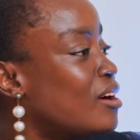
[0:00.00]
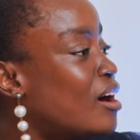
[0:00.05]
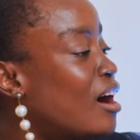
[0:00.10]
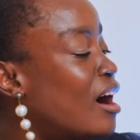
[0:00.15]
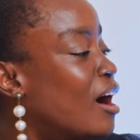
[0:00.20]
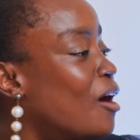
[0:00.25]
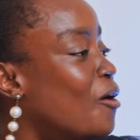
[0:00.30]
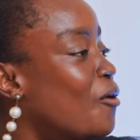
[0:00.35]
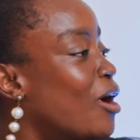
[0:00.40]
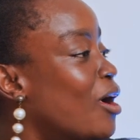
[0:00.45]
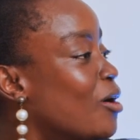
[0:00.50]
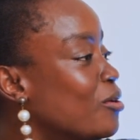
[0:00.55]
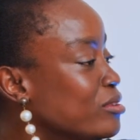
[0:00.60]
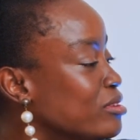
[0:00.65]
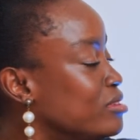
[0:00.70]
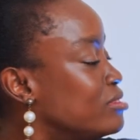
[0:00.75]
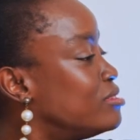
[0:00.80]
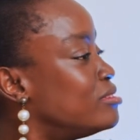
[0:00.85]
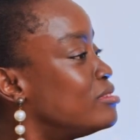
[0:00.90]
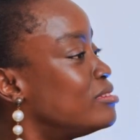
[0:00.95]

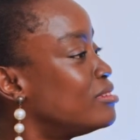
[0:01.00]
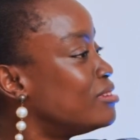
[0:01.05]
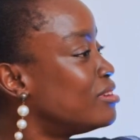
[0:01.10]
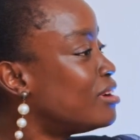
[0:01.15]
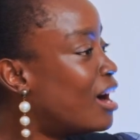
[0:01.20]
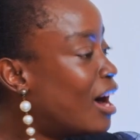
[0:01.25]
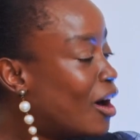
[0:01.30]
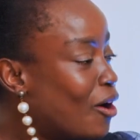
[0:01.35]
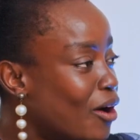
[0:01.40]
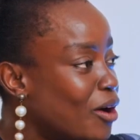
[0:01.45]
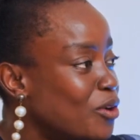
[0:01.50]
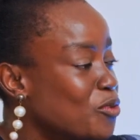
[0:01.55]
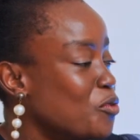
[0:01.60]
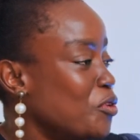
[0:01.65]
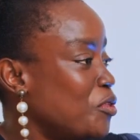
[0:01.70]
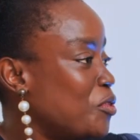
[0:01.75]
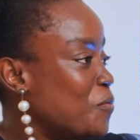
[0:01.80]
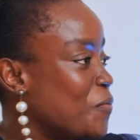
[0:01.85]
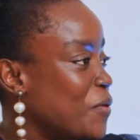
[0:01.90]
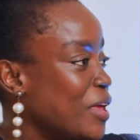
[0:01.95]
around
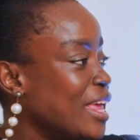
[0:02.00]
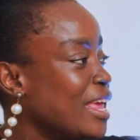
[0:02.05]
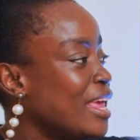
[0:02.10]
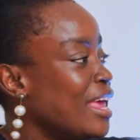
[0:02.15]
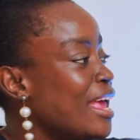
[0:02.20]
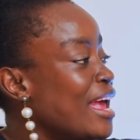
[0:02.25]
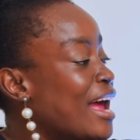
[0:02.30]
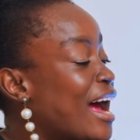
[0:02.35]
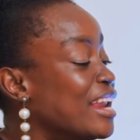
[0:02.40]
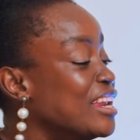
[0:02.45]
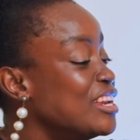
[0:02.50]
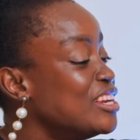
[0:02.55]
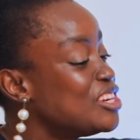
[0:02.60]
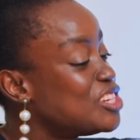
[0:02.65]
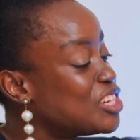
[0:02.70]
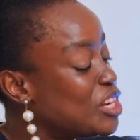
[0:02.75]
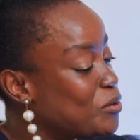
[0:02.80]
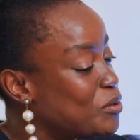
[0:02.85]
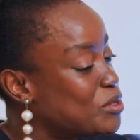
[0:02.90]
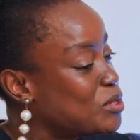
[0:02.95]
with me. And
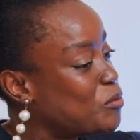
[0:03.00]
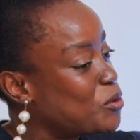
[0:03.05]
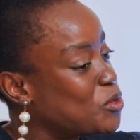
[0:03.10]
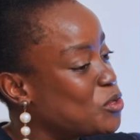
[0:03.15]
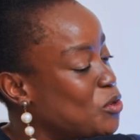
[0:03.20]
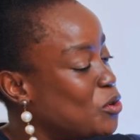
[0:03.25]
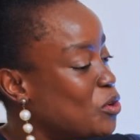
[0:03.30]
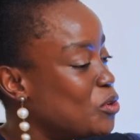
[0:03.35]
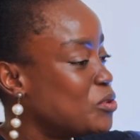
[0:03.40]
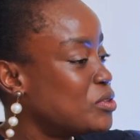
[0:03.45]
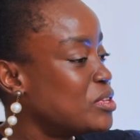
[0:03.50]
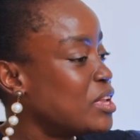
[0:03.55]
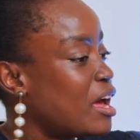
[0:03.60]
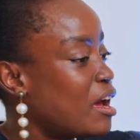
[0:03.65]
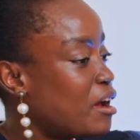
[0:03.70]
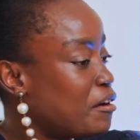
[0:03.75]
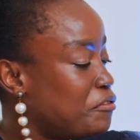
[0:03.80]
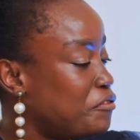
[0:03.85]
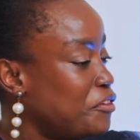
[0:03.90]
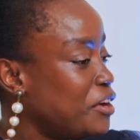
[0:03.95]
initially, we were supposed to go to
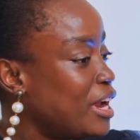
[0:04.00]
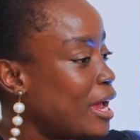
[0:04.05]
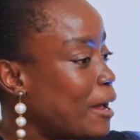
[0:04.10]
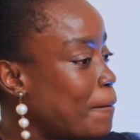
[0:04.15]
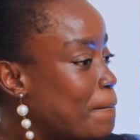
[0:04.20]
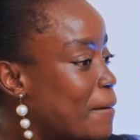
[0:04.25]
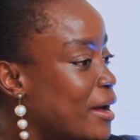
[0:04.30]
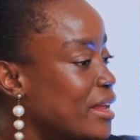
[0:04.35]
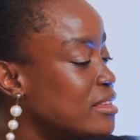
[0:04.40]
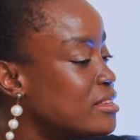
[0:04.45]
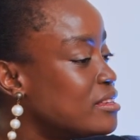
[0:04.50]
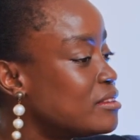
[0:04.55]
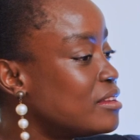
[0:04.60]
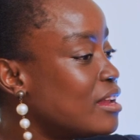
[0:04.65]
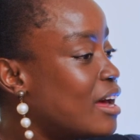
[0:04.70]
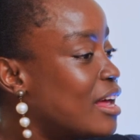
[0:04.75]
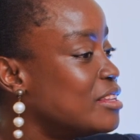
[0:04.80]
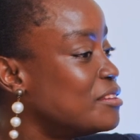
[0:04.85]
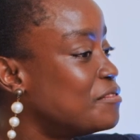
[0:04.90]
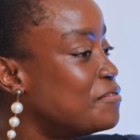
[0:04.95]
South Africa, but
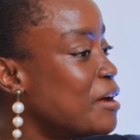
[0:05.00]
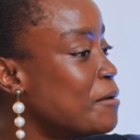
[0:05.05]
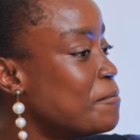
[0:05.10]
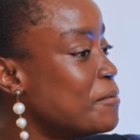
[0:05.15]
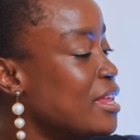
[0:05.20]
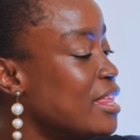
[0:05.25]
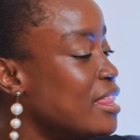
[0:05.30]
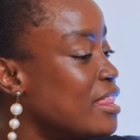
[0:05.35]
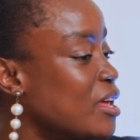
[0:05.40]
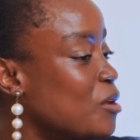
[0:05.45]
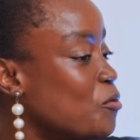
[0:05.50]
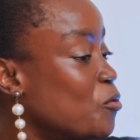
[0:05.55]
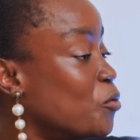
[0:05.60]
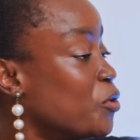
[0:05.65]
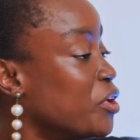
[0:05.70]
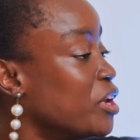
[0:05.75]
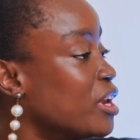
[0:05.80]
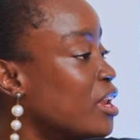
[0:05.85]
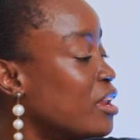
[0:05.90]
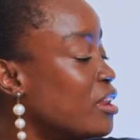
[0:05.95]
as a family, then
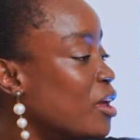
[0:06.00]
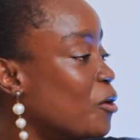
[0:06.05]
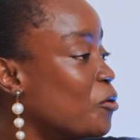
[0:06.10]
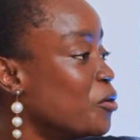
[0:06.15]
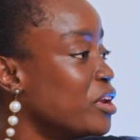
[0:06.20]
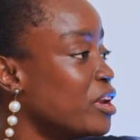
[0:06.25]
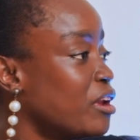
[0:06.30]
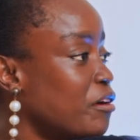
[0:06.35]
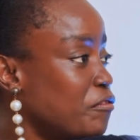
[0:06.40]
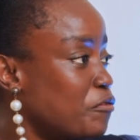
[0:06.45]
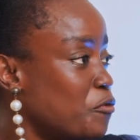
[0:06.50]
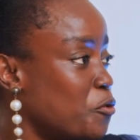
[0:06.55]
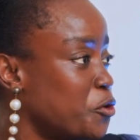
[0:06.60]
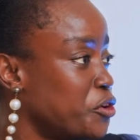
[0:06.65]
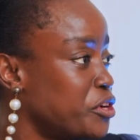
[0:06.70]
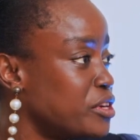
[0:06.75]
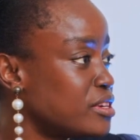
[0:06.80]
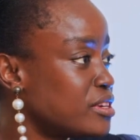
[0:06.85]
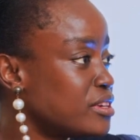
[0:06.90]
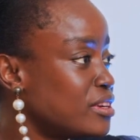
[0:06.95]
they couldn't
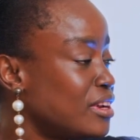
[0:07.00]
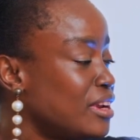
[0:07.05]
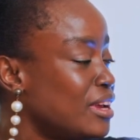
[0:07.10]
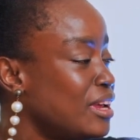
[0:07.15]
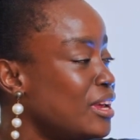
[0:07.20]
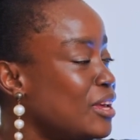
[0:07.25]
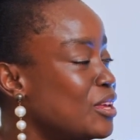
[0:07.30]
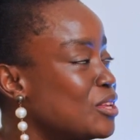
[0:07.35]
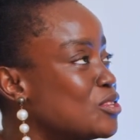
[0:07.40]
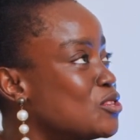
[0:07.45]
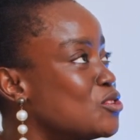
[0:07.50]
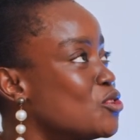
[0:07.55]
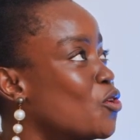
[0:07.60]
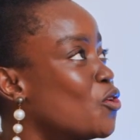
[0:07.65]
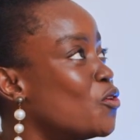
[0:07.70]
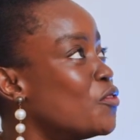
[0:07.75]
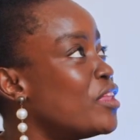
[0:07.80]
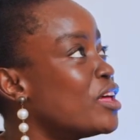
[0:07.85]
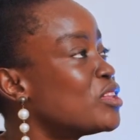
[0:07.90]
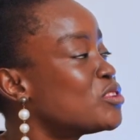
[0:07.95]
afford.
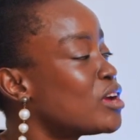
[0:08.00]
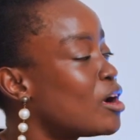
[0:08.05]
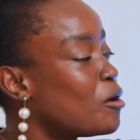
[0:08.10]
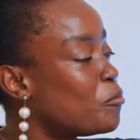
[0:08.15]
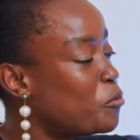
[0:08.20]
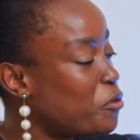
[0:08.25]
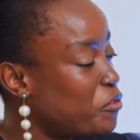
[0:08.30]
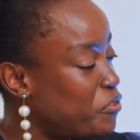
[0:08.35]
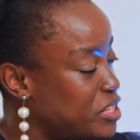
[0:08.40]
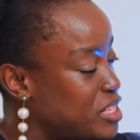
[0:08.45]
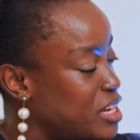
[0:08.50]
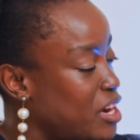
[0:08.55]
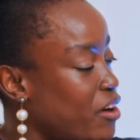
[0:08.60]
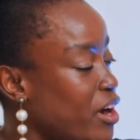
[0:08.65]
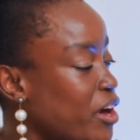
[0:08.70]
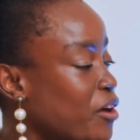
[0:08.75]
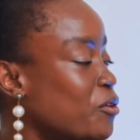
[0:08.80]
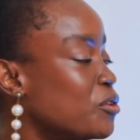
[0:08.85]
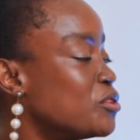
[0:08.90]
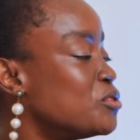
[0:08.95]
So that's how Professor
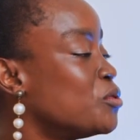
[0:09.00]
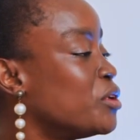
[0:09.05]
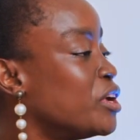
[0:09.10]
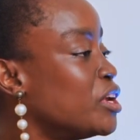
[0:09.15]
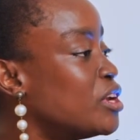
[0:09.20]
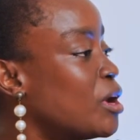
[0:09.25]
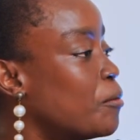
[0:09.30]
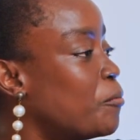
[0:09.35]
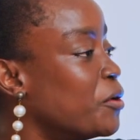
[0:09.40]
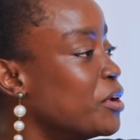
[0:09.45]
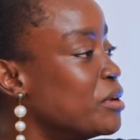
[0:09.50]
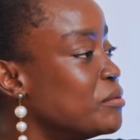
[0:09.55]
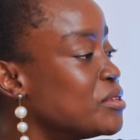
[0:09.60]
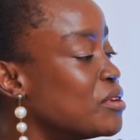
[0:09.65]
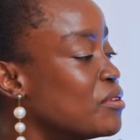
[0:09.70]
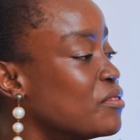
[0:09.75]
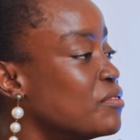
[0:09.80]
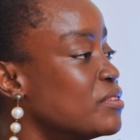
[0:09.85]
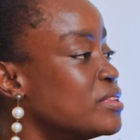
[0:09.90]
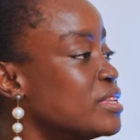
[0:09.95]
Kraiko took it upon
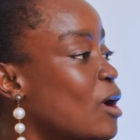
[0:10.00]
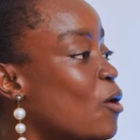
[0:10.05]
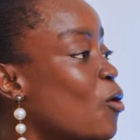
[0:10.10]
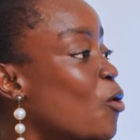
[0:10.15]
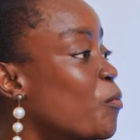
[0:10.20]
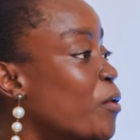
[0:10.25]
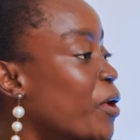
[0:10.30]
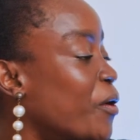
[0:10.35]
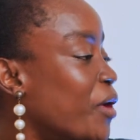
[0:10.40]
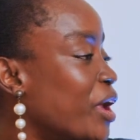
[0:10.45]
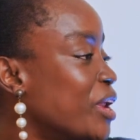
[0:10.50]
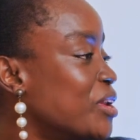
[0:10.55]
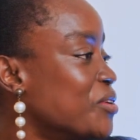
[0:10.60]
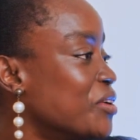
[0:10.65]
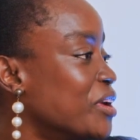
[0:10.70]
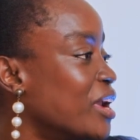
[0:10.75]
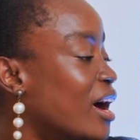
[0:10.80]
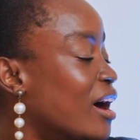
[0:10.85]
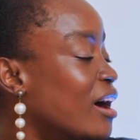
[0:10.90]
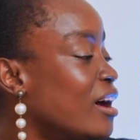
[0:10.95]
himself to say, I'll operate
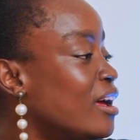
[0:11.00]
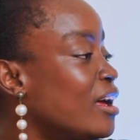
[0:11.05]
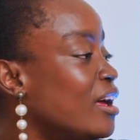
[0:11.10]
on her.